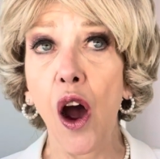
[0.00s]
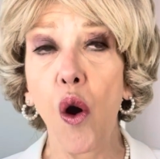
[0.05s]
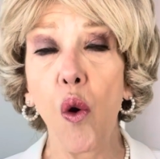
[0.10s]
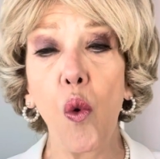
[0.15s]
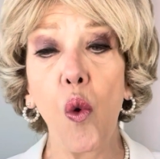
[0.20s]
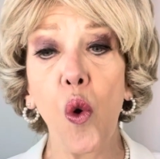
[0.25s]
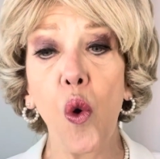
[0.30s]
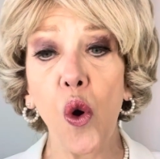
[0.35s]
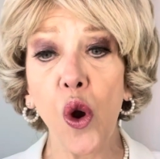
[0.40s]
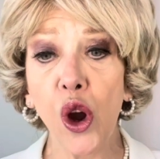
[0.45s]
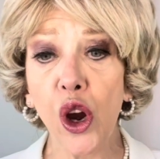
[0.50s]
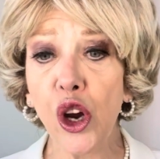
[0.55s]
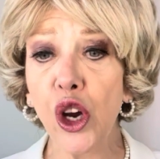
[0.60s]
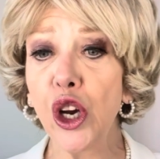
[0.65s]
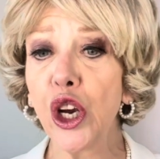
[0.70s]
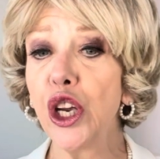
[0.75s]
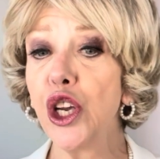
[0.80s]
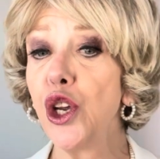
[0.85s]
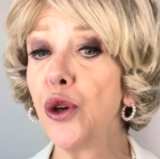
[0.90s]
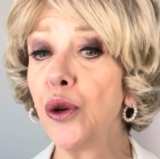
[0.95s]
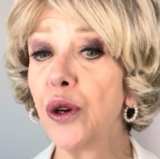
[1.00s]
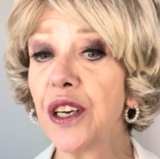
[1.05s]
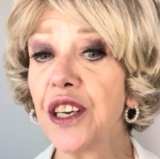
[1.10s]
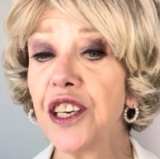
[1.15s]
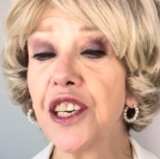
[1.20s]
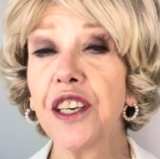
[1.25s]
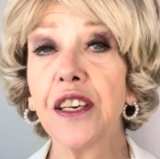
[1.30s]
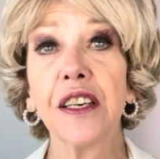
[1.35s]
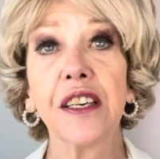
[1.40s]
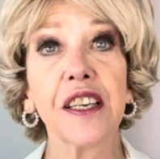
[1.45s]
or you
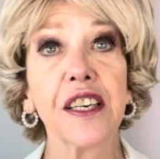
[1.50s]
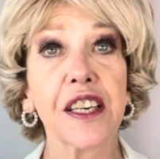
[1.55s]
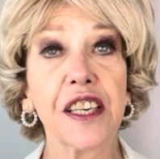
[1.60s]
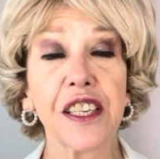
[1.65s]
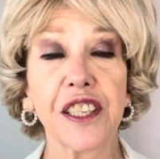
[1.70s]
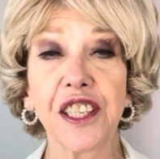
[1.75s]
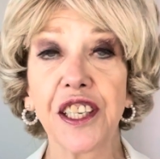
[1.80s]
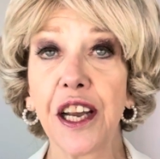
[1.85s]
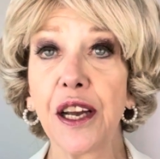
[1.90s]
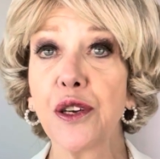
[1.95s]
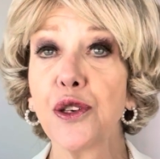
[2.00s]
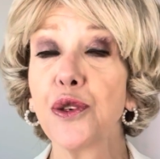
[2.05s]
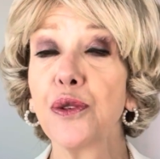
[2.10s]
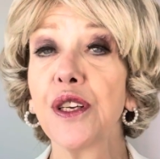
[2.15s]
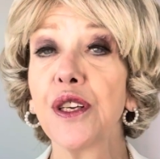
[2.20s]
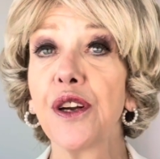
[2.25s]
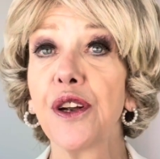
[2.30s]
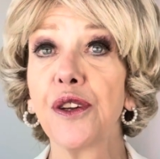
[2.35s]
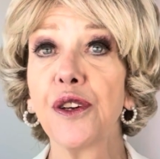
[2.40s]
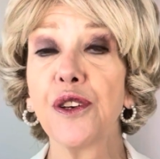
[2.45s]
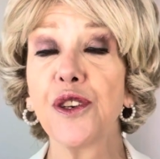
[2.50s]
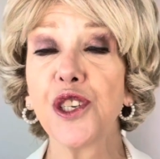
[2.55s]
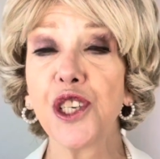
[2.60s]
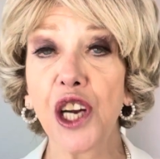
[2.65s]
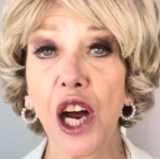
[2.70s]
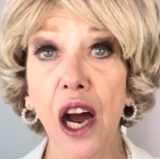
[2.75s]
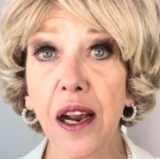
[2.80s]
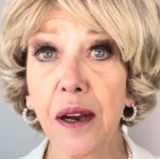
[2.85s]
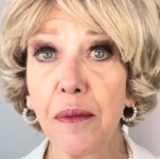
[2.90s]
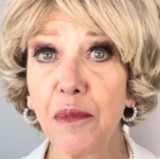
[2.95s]
can schedule another
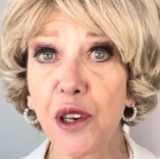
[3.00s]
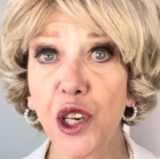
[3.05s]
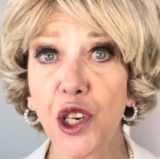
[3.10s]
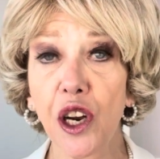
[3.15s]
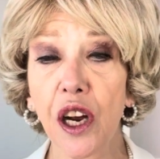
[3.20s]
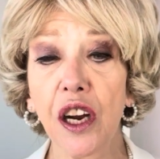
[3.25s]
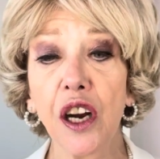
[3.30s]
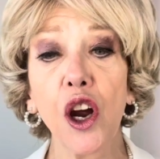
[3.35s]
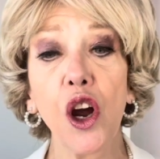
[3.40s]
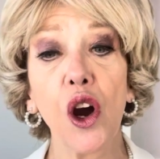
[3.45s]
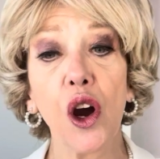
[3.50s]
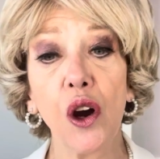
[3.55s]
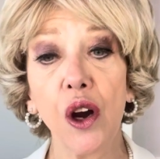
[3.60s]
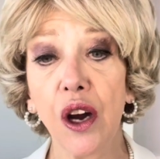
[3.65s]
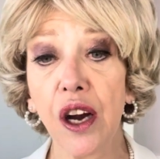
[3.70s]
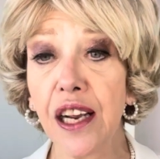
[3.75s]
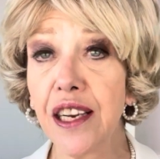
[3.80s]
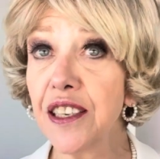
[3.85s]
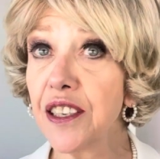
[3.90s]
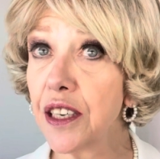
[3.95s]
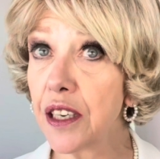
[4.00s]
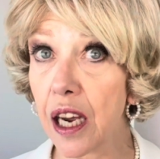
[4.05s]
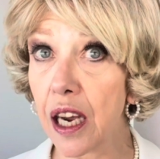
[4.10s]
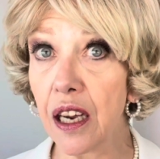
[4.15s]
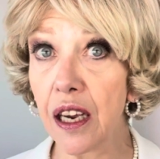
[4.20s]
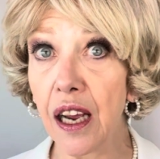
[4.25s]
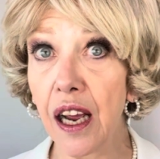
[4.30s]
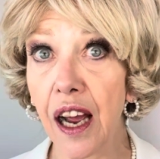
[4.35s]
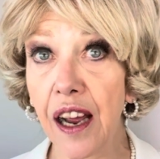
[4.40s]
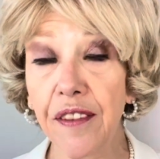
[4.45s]
time chunk on,
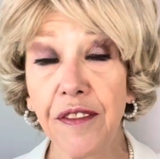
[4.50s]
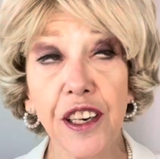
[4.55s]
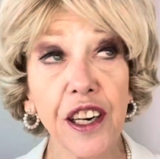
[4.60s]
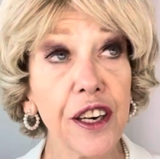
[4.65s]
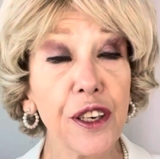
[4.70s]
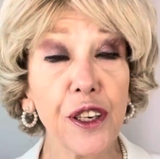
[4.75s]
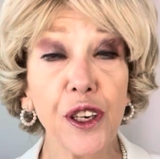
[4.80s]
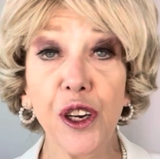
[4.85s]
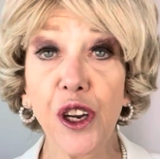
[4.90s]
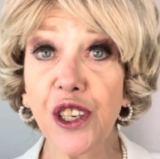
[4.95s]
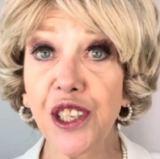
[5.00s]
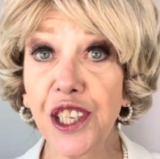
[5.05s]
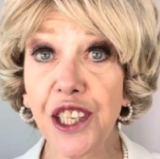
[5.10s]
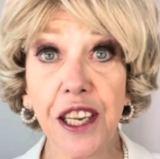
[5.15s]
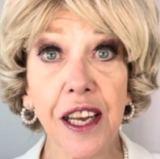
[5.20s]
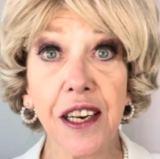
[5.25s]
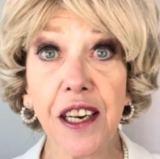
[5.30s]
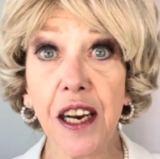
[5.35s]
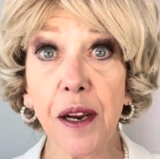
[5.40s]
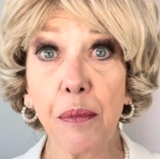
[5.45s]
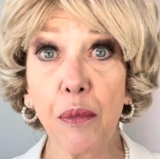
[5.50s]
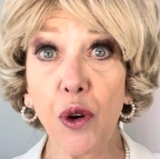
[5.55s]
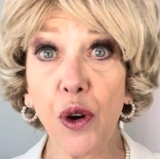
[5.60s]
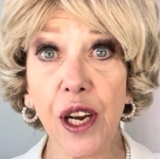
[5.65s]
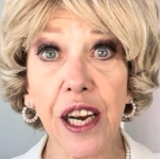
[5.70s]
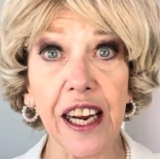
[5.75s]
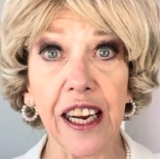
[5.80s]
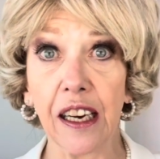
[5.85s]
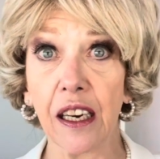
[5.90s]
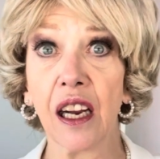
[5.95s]
uh, I've done it on Sunday
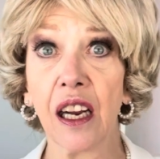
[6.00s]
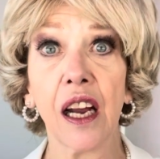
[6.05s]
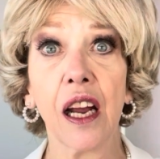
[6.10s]
morning.